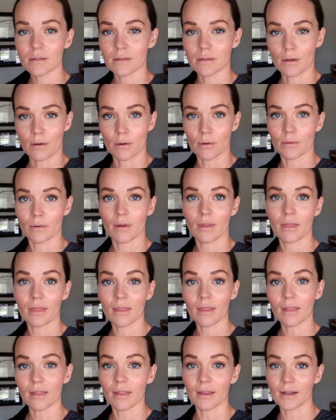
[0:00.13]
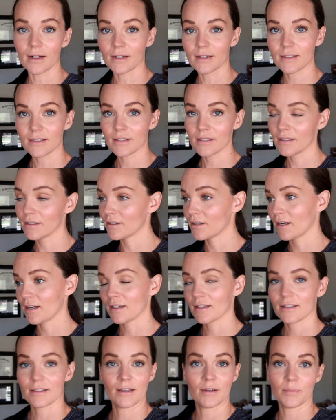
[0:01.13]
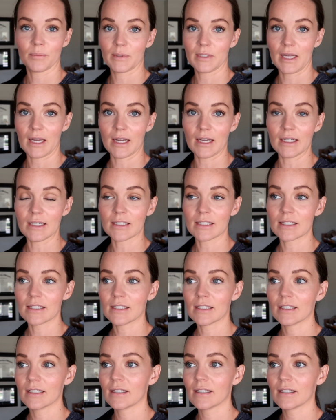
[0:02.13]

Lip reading: So the latest and greatest update